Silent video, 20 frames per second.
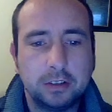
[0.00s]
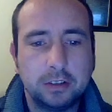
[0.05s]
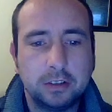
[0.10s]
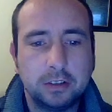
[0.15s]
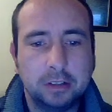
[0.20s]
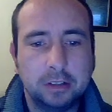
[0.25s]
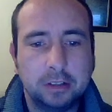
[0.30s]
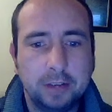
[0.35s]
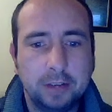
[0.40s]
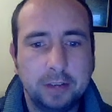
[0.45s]

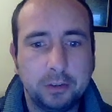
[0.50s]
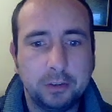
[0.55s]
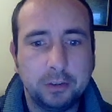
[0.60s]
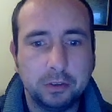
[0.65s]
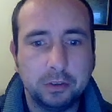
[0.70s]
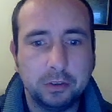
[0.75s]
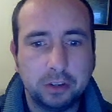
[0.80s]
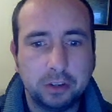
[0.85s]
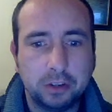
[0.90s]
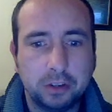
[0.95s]
that the
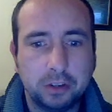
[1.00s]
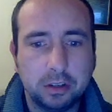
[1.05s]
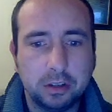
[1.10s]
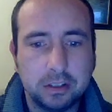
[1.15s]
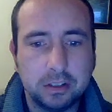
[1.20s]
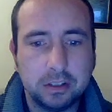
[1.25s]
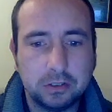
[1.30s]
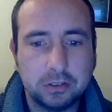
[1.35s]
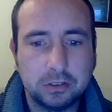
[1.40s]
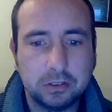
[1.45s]
resulting
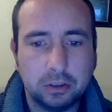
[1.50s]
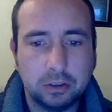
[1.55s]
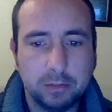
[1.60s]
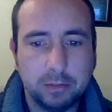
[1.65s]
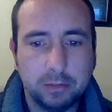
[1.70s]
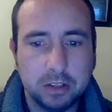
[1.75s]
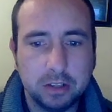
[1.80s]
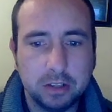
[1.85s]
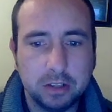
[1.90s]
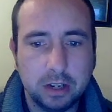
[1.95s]
sum
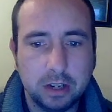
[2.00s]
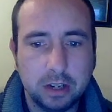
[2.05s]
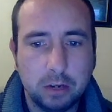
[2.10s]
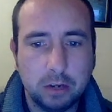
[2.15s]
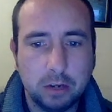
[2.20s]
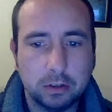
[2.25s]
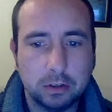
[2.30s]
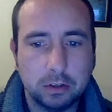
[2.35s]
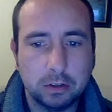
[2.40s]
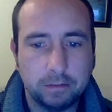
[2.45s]
is equal
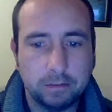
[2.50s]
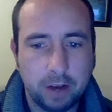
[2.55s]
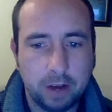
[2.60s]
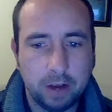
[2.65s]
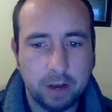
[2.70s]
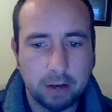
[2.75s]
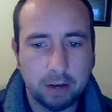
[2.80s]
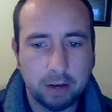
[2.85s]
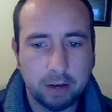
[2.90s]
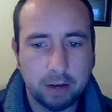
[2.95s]
to 5.